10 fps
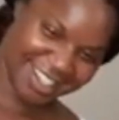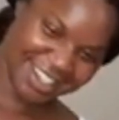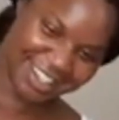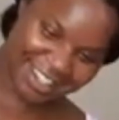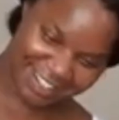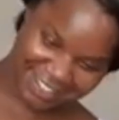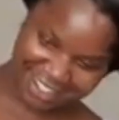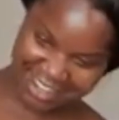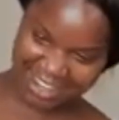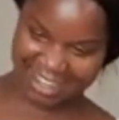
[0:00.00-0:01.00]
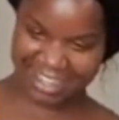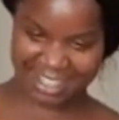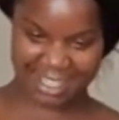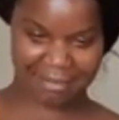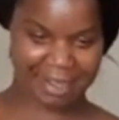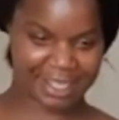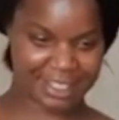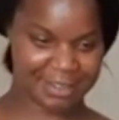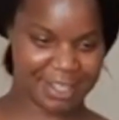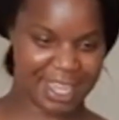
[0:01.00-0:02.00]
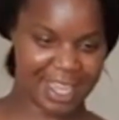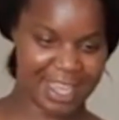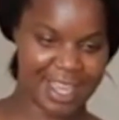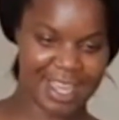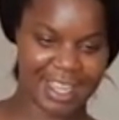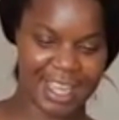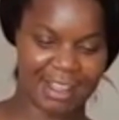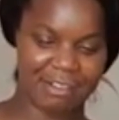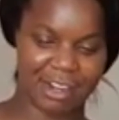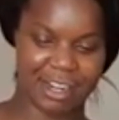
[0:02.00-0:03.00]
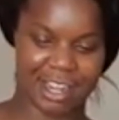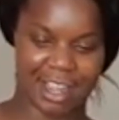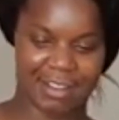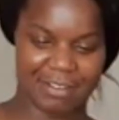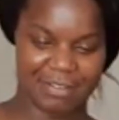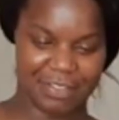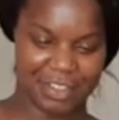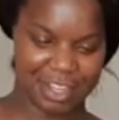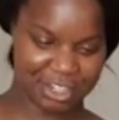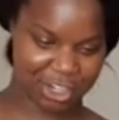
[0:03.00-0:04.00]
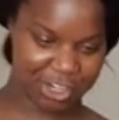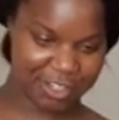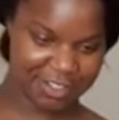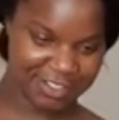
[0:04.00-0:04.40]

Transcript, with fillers: Oh no, because I messed up your hair. Okay, we're gonna go. You sure?